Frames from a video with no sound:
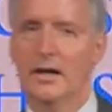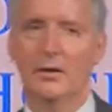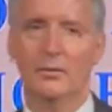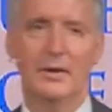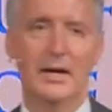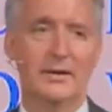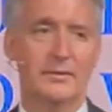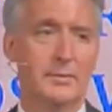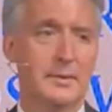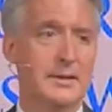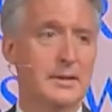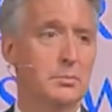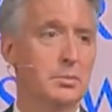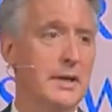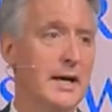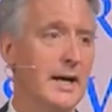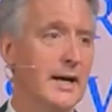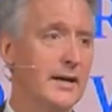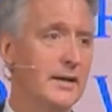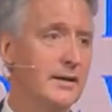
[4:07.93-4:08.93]
We have to be in the
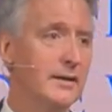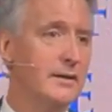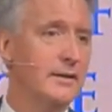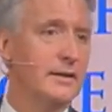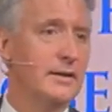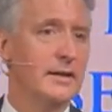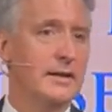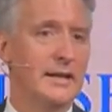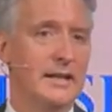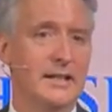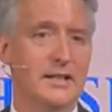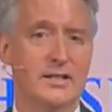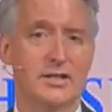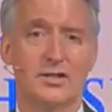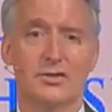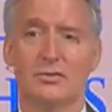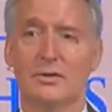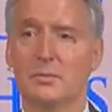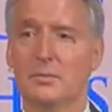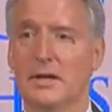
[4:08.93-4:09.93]
black in
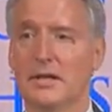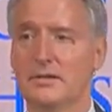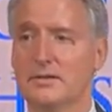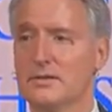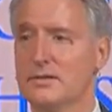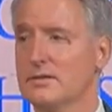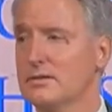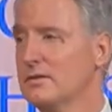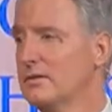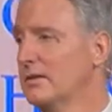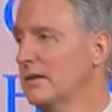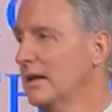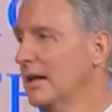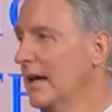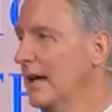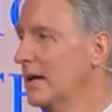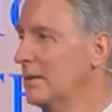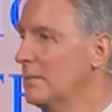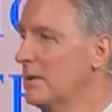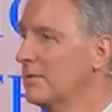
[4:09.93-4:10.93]
just 3 months,
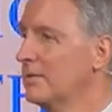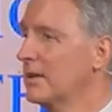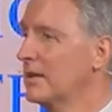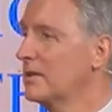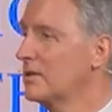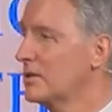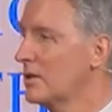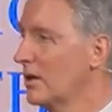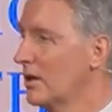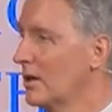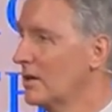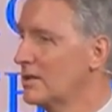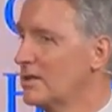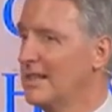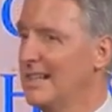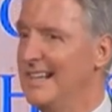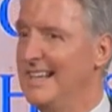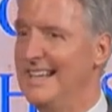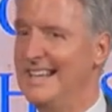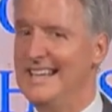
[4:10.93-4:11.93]
and I'm never going to charge
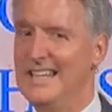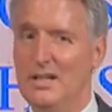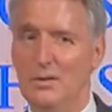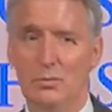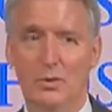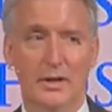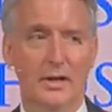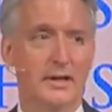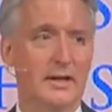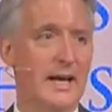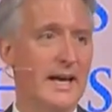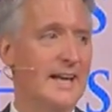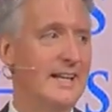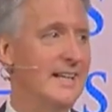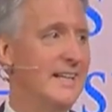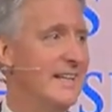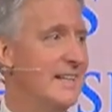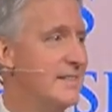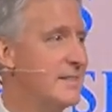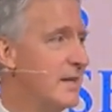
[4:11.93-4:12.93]
anyone at
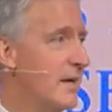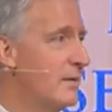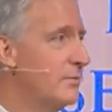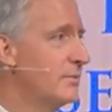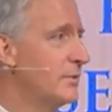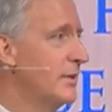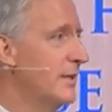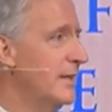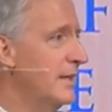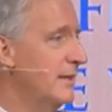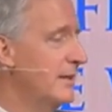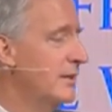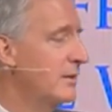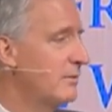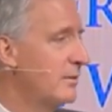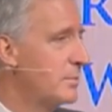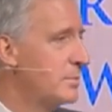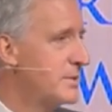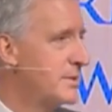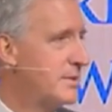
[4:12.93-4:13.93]
any time for any legal
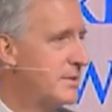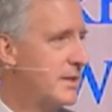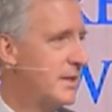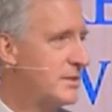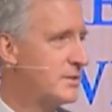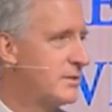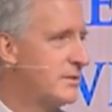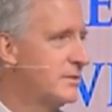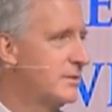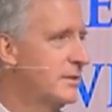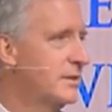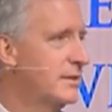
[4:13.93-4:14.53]
representation.